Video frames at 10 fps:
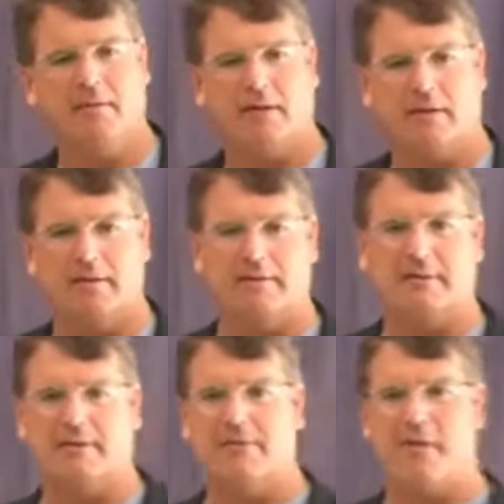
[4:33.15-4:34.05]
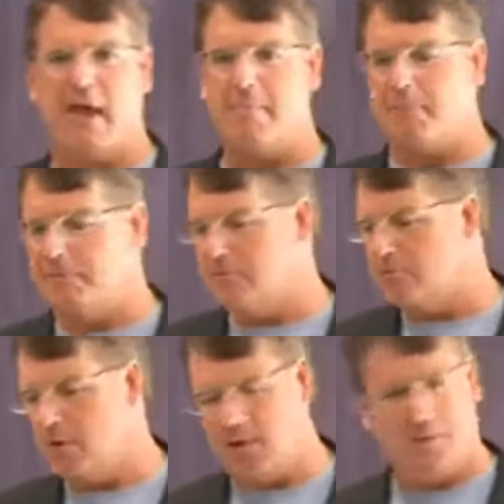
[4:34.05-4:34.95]
It never happened
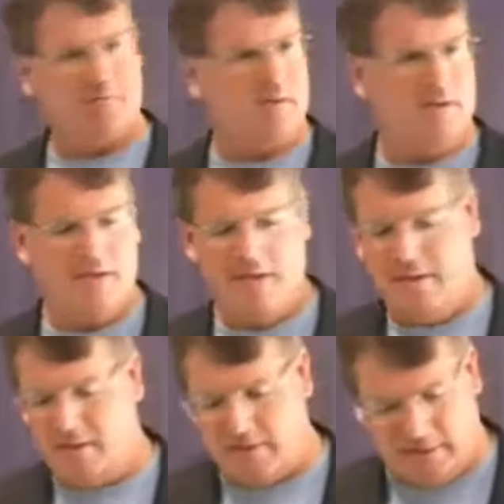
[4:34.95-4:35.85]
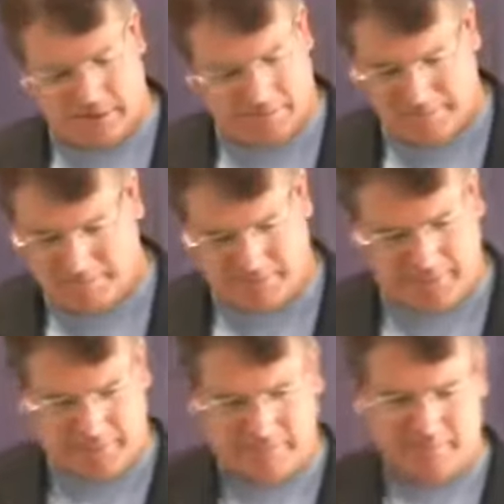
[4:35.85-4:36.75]
this way.
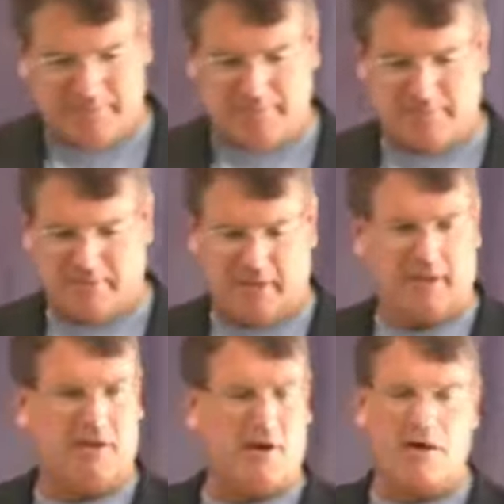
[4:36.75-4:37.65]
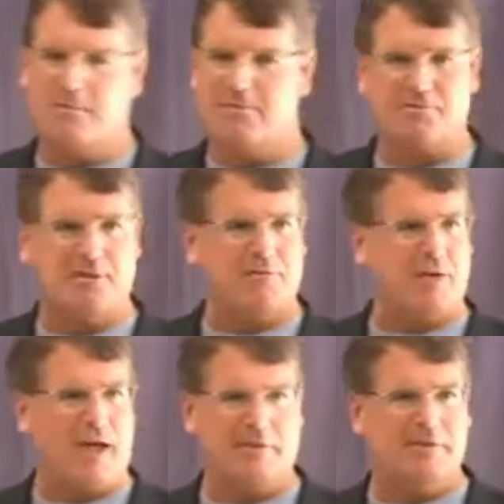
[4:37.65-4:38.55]
The economists
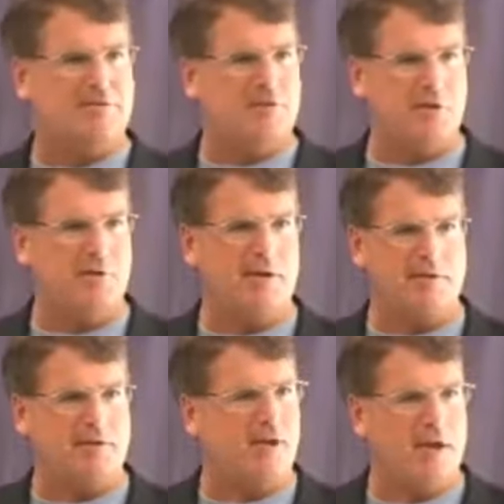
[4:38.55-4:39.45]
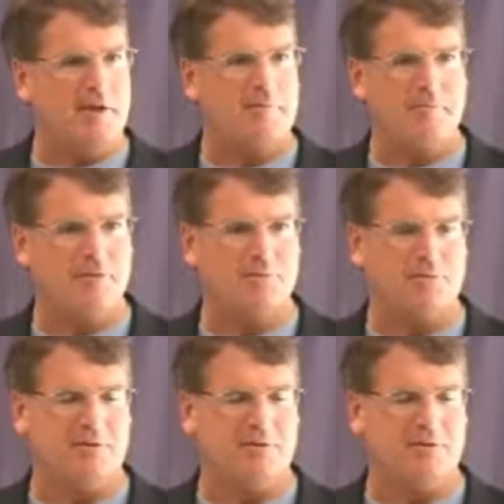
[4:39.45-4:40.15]
never had this theory at the time.